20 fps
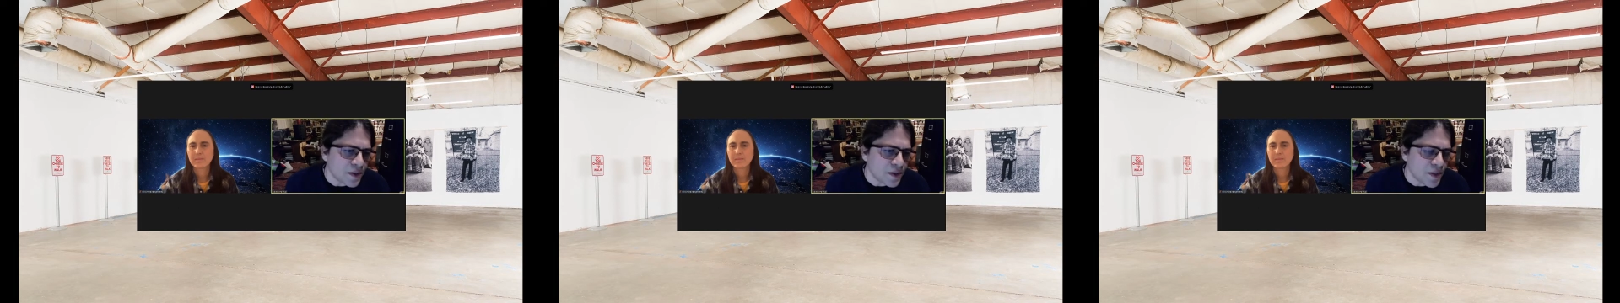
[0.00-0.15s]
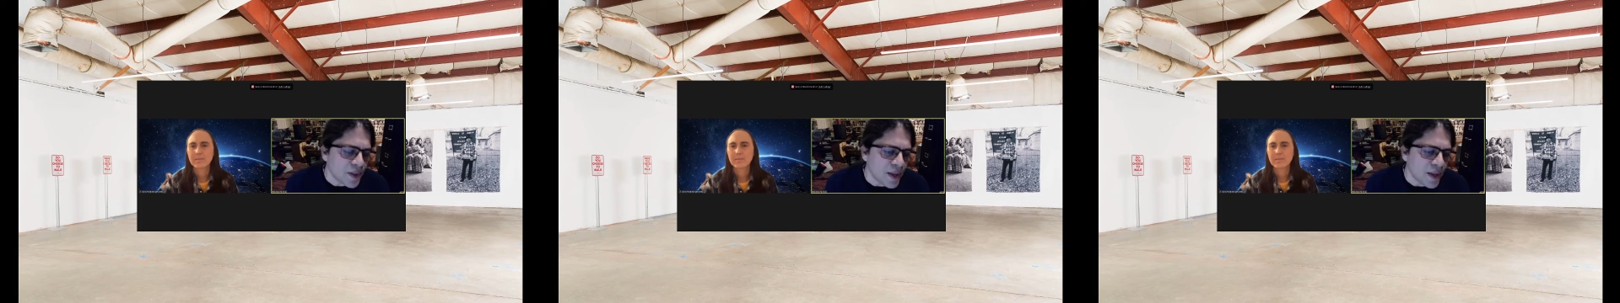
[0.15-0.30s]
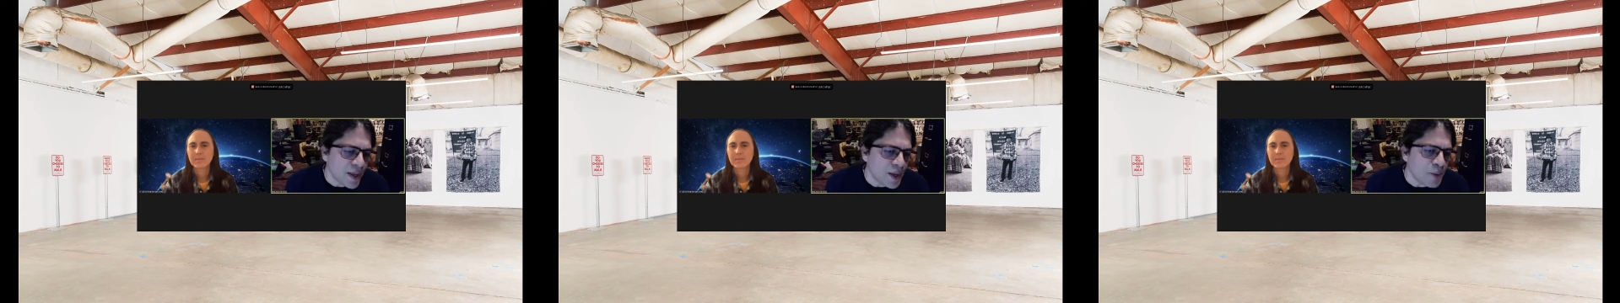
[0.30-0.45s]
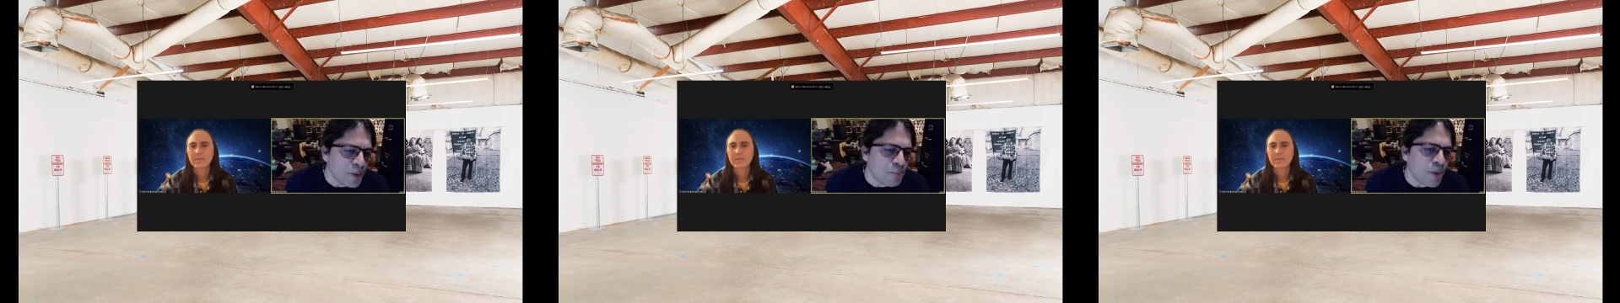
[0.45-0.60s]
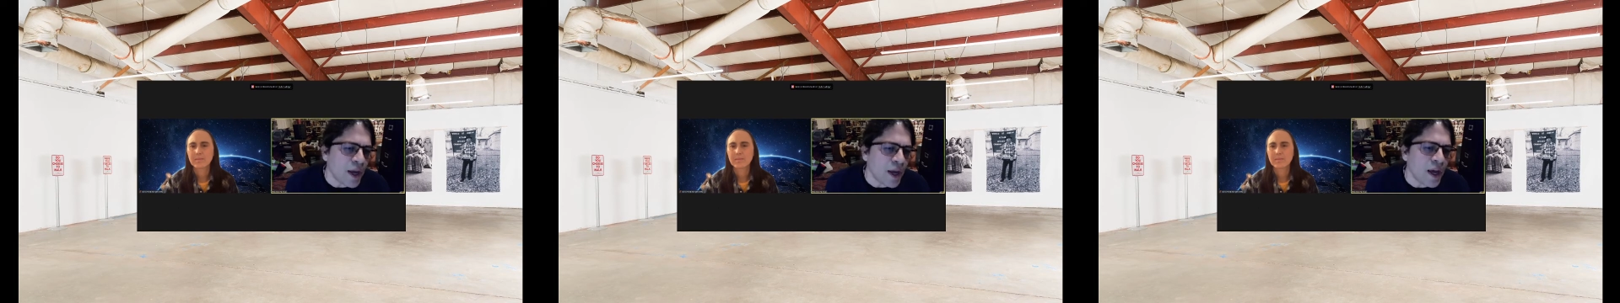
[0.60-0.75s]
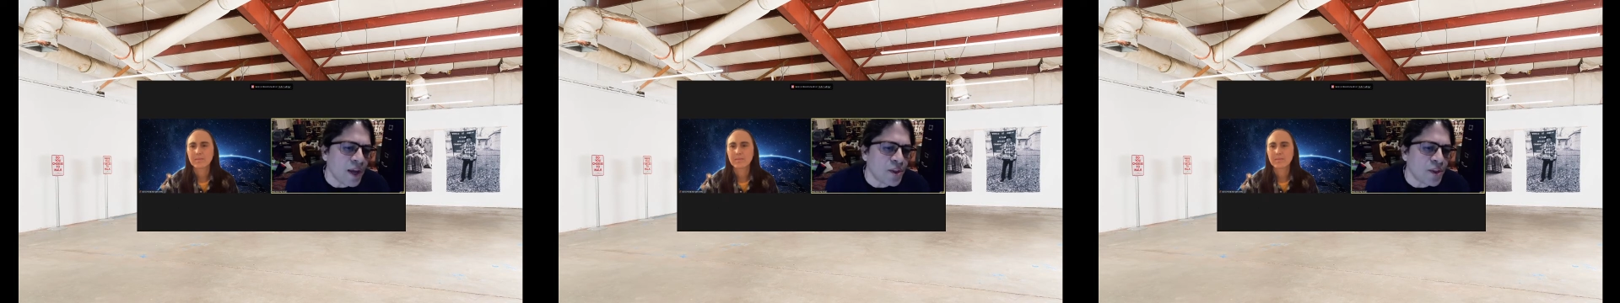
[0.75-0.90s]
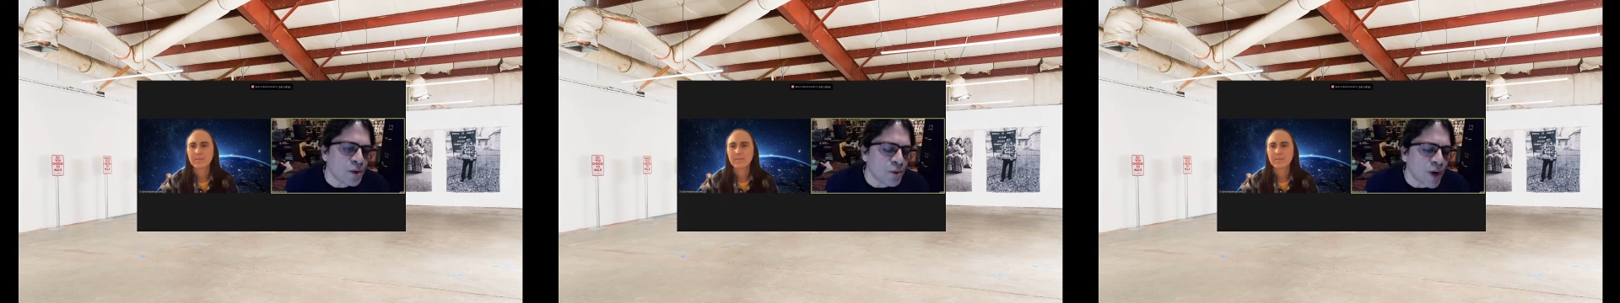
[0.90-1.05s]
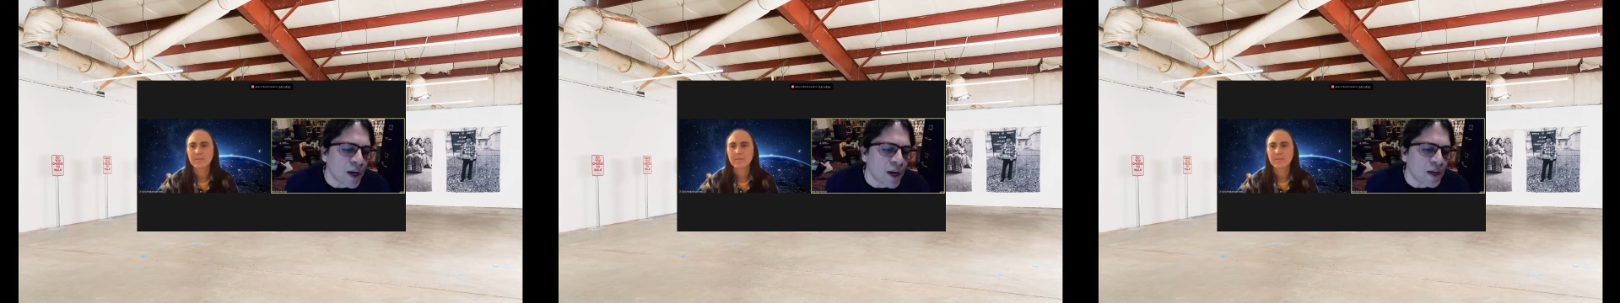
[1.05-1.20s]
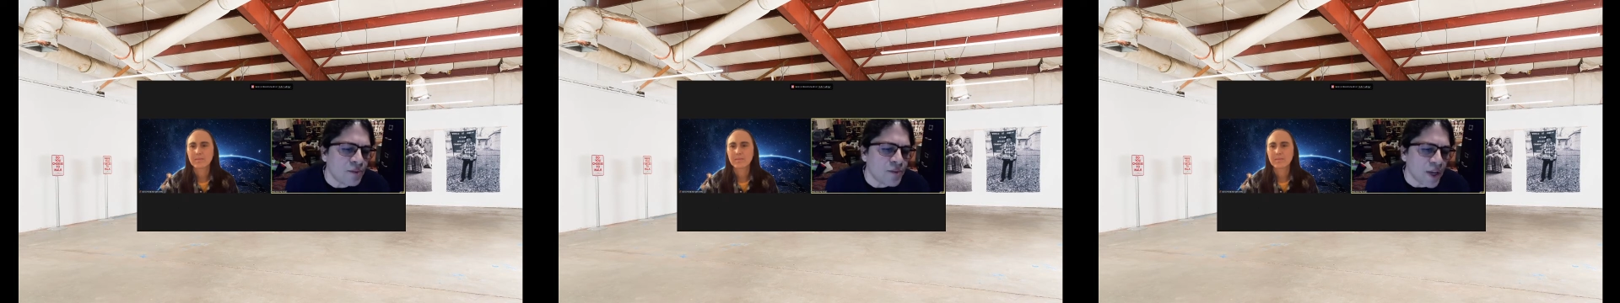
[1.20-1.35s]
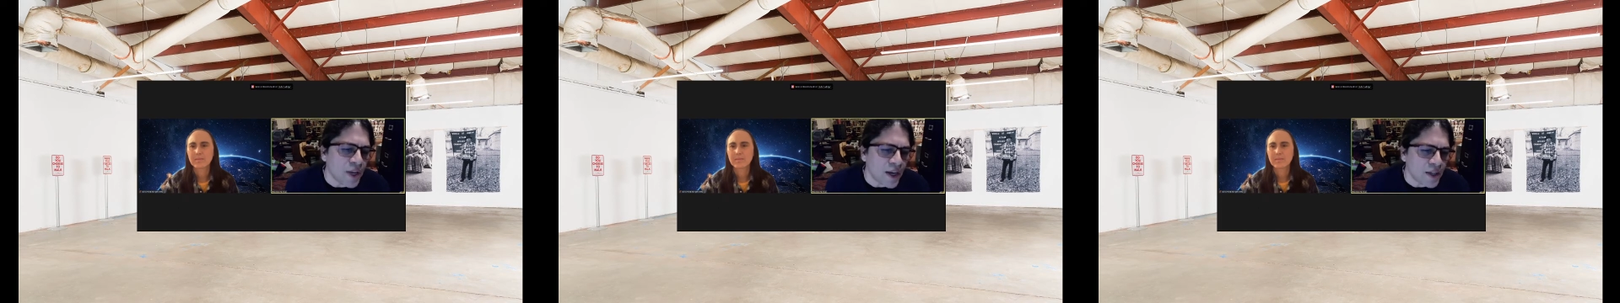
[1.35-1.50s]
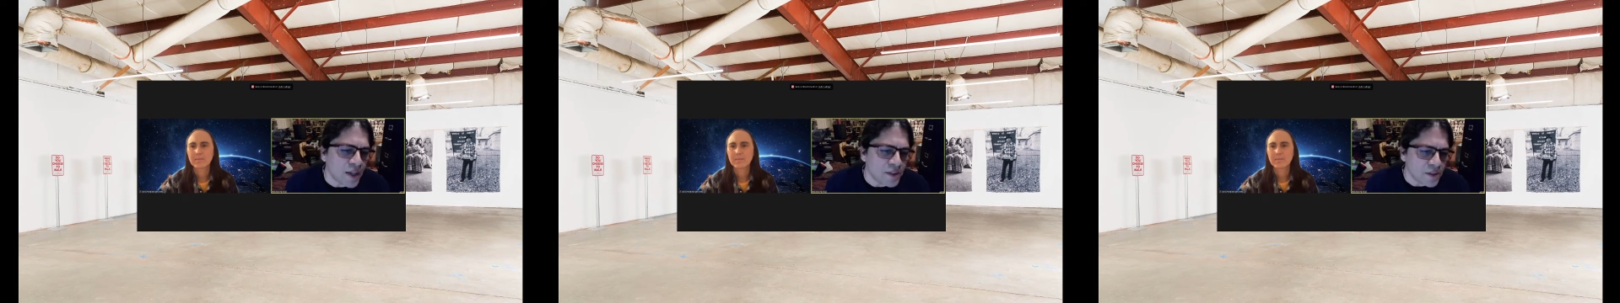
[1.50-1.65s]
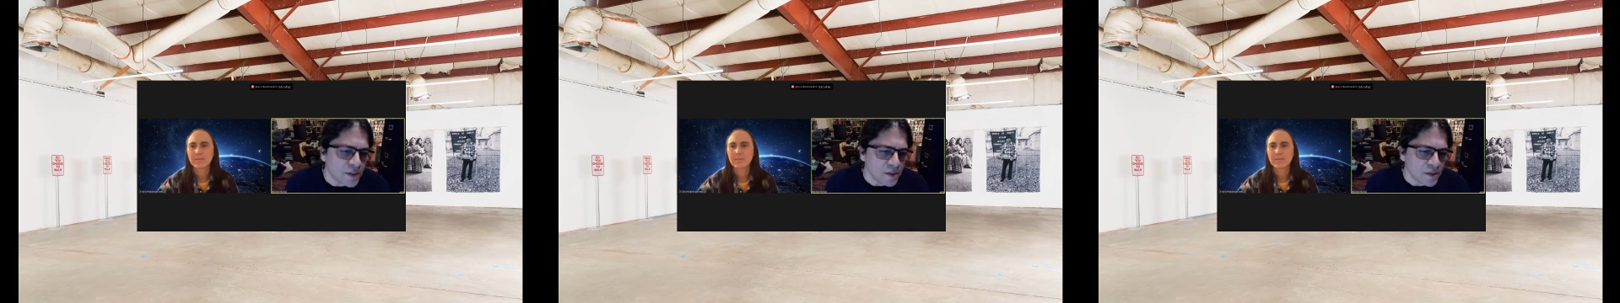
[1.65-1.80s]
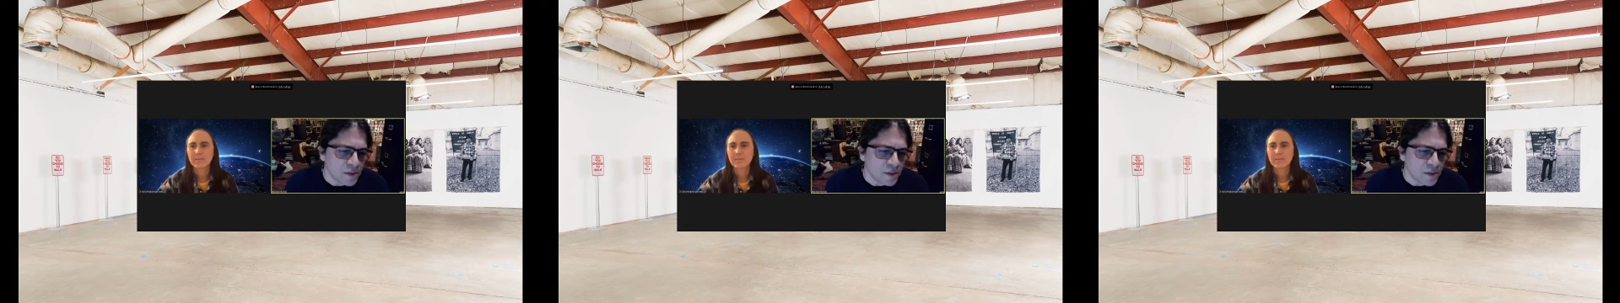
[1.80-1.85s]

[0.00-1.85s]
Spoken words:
the head path arrived at